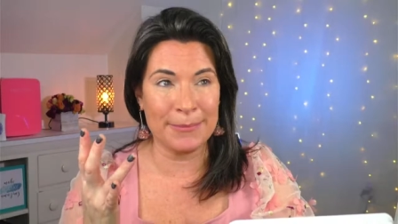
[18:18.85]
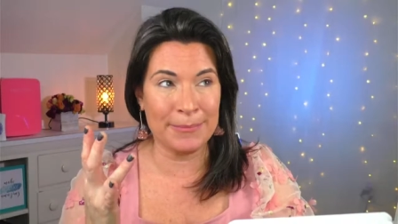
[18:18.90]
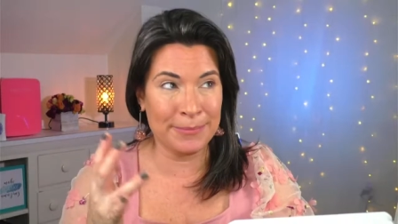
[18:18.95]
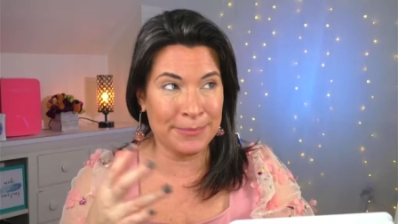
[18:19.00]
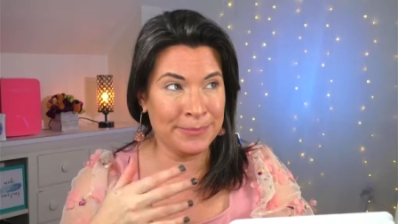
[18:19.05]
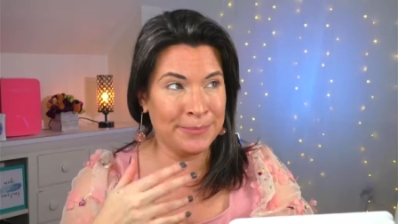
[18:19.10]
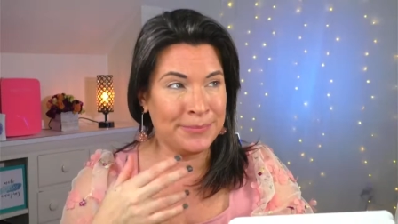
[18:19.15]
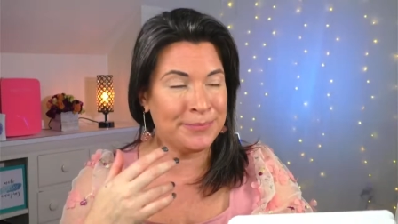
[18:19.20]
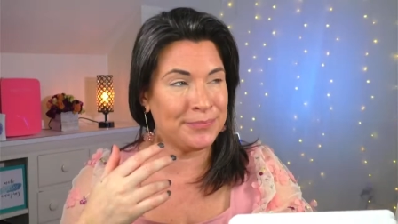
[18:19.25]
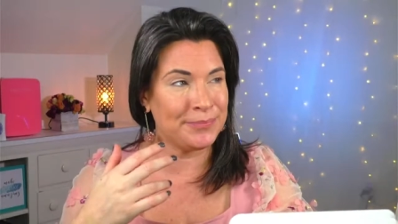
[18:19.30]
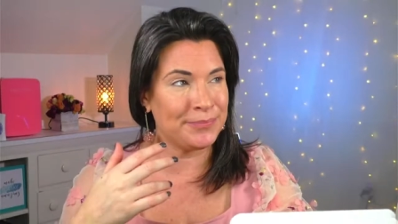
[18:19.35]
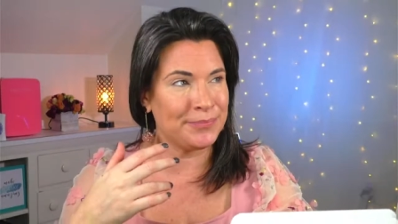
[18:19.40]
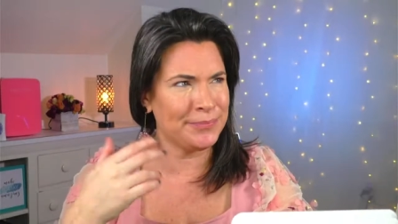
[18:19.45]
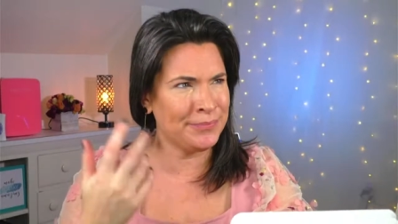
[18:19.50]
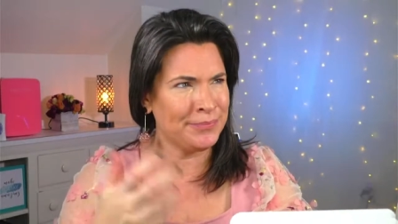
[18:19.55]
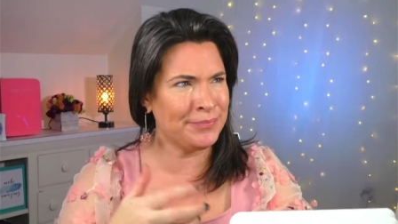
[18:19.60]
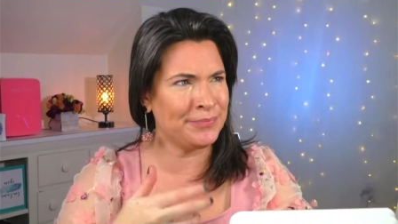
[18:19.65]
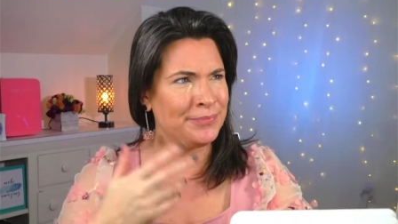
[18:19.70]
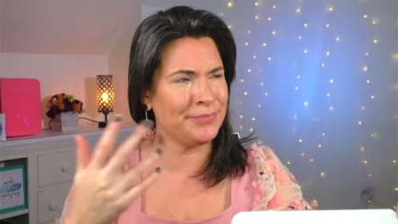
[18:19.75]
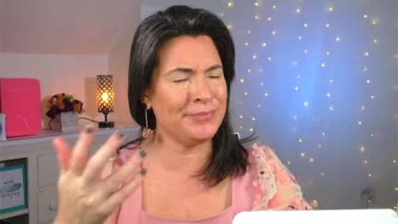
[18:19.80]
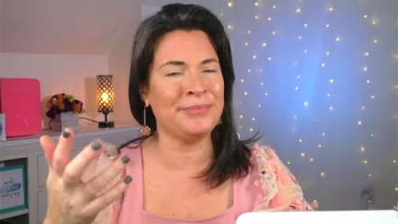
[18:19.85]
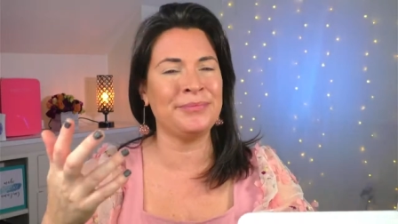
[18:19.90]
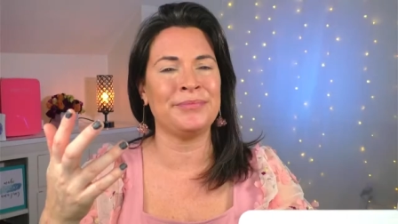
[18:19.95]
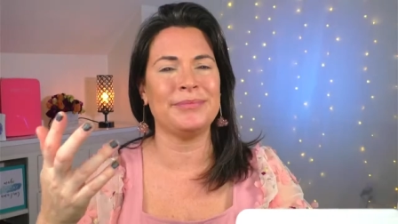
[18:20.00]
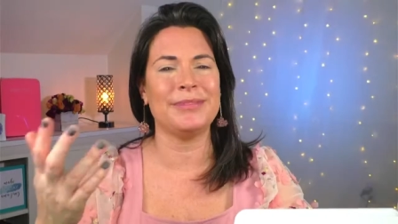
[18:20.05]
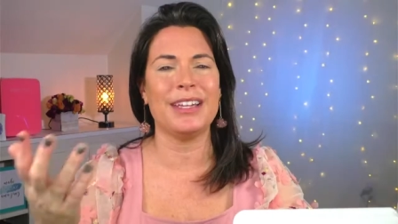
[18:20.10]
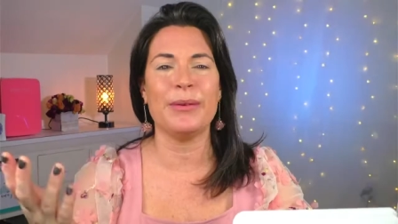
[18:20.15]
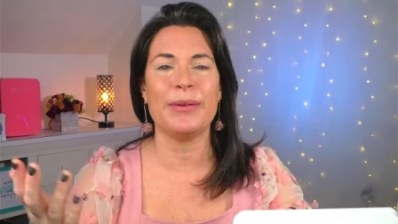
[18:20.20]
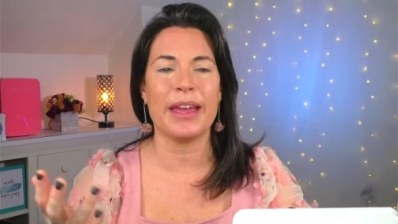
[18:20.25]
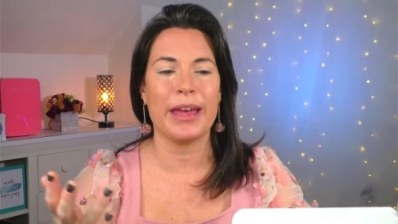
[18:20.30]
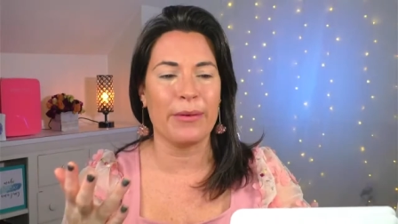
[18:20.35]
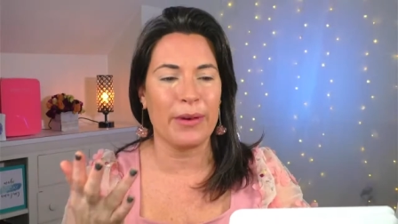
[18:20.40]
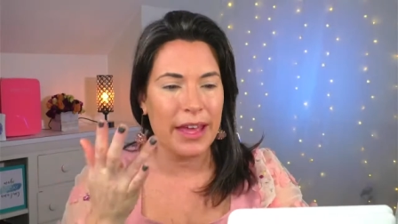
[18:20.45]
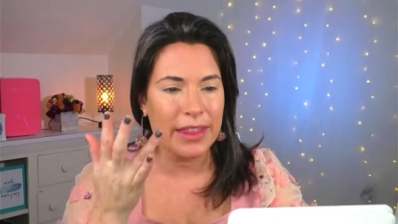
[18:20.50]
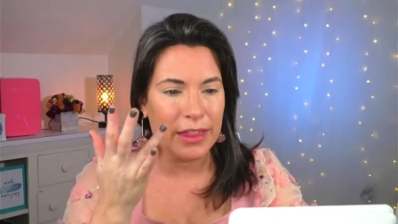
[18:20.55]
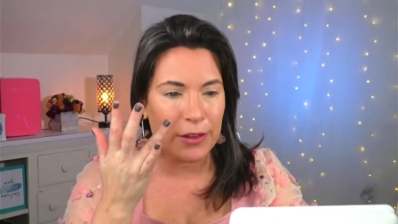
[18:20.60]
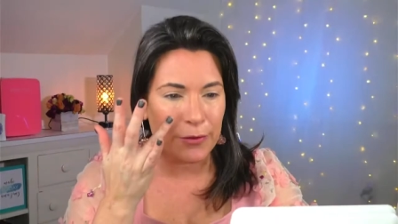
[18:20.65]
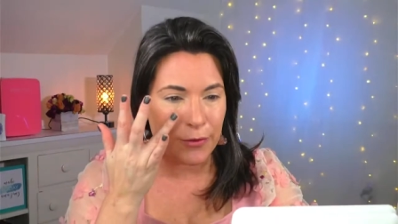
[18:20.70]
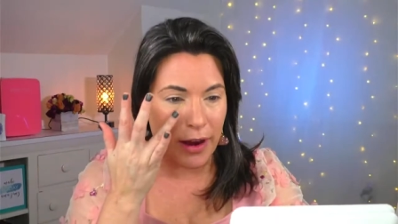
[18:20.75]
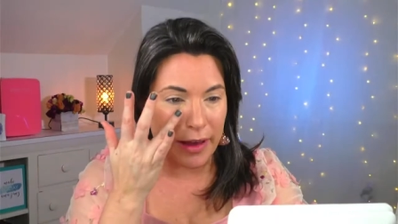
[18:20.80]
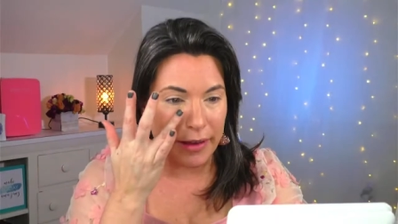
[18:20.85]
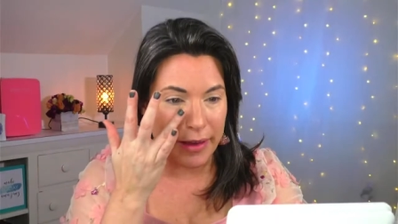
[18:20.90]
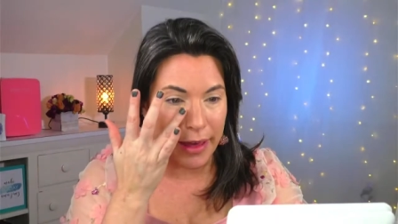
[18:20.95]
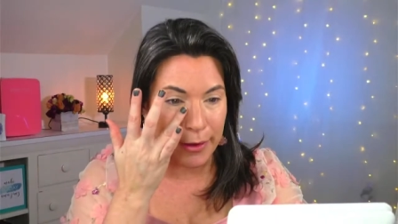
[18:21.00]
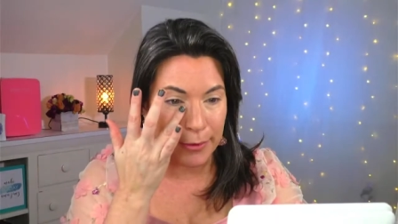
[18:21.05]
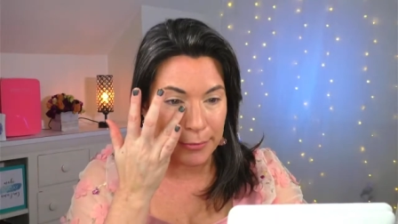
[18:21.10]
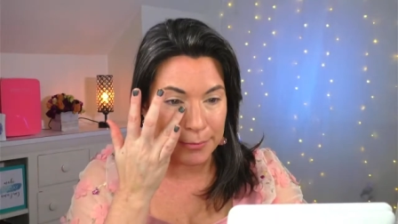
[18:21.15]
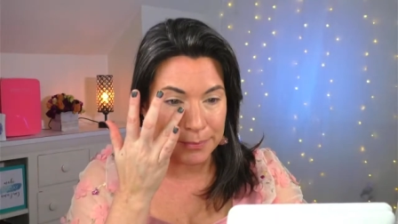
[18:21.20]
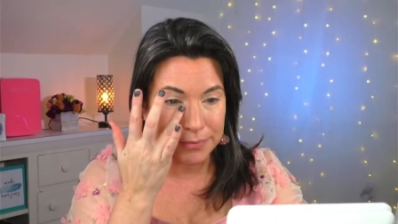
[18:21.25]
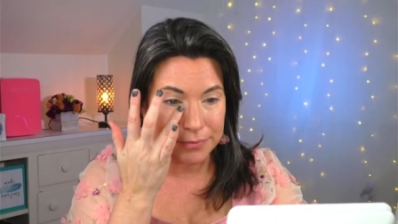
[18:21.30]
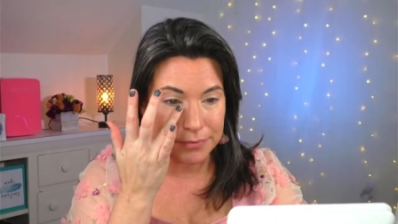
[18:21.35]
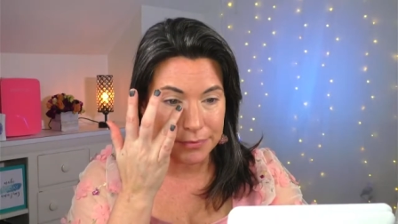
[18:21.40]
There we go, got the frog out.